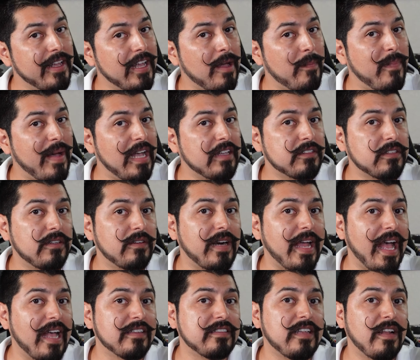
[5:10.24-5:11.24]
the capacitor
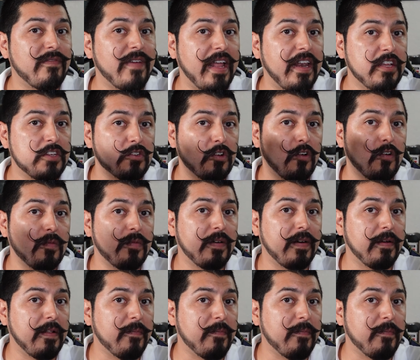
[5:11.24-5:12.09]
has the advantage over